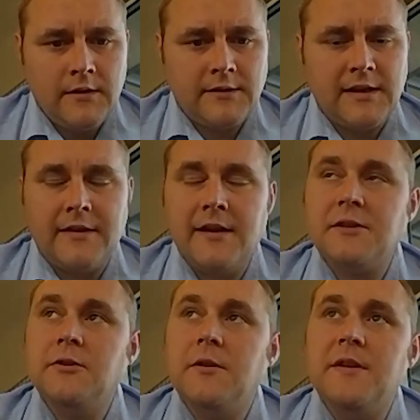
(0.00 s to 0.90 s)
Exactly. Is it
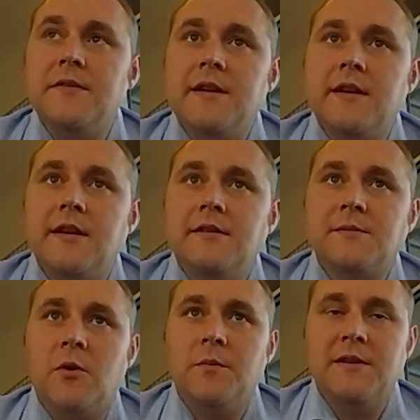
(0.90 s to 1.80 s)
going to be
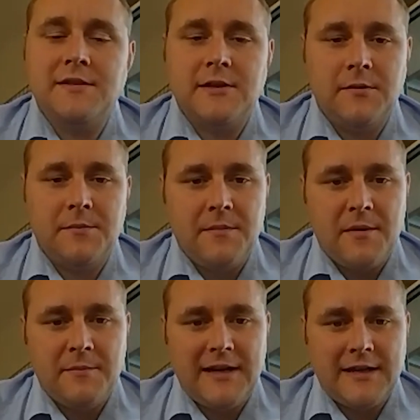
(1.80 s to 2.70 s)
the
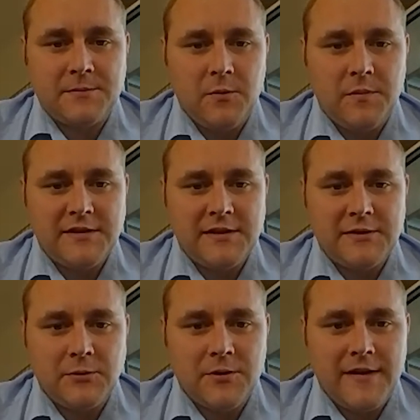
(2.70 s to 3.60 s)
mum and dad small
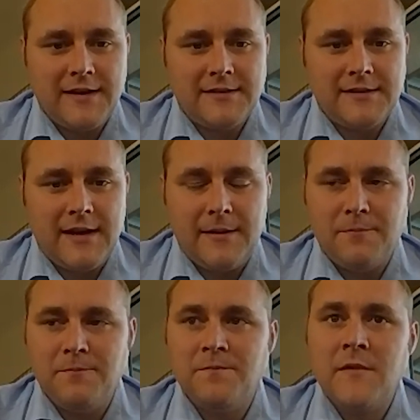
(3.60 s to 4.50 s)
business owner that's
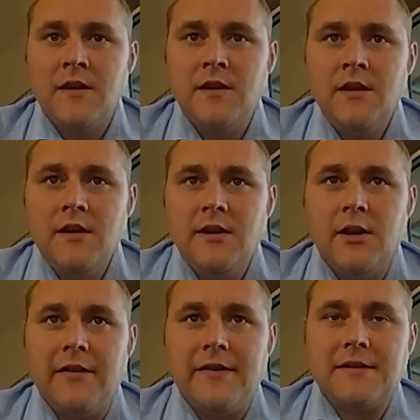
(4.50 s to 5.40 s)
like
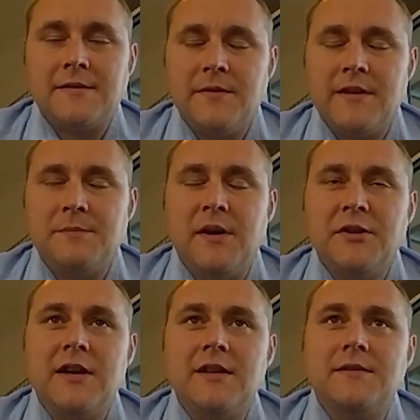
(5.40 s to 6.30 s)
this
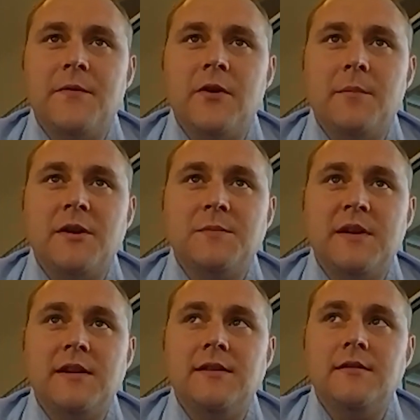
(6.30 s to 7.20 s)
budget? It's very much
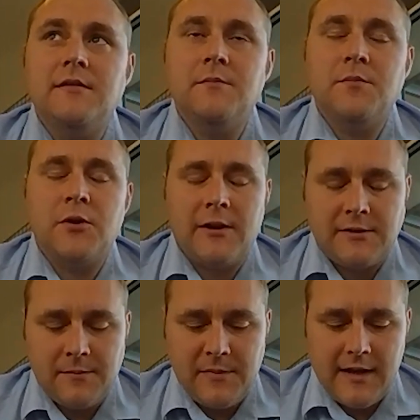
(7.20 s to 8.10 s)
been put out
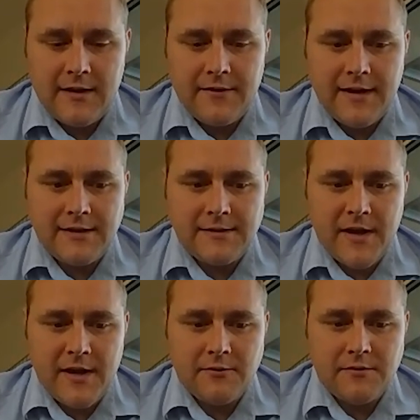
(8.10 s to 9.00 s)
to the media that it's
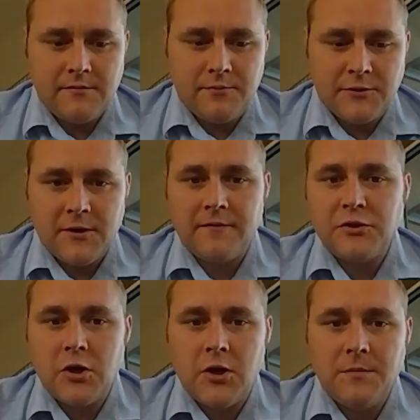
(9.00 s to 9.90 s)
about
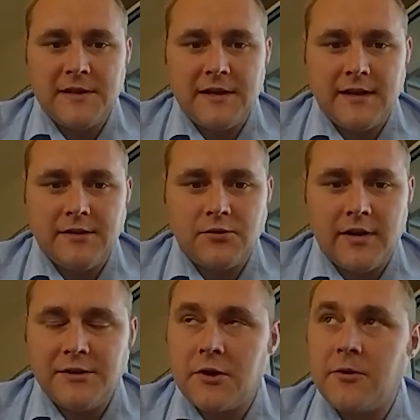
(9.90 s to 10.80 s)
preserving jobs and
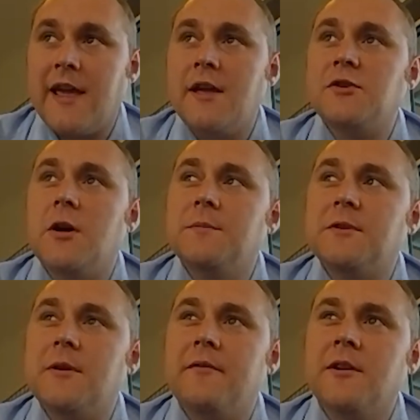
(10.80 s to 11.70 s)
trying to create jobs.
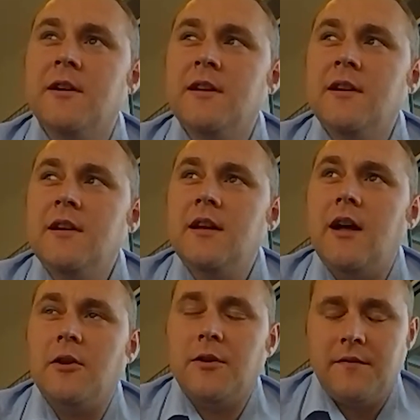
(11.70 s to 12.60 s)
However, a
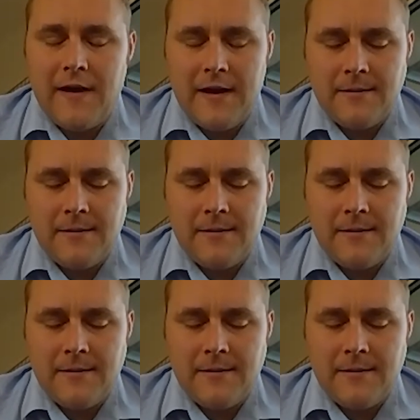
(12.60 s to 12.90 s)
lot of